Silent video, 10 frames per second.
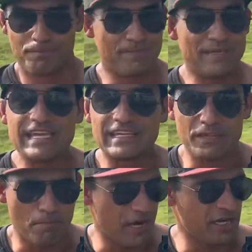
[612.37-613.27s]
being in
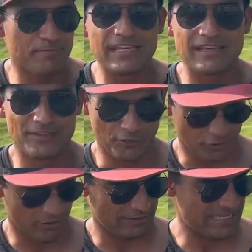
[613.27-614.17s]
the mud, being in the
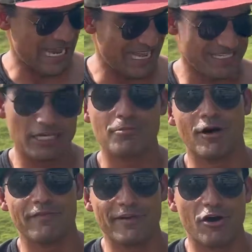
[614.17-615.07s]
dirt, this hasn't come
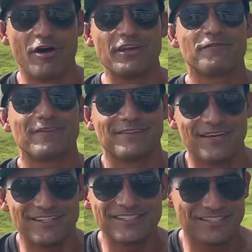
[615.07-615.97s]
off at all. And if it
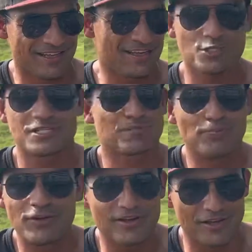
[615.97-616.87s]
does, just
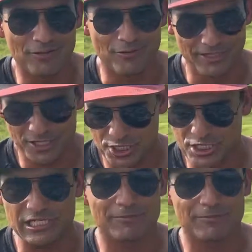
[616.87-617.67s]
put another one. It's cheap.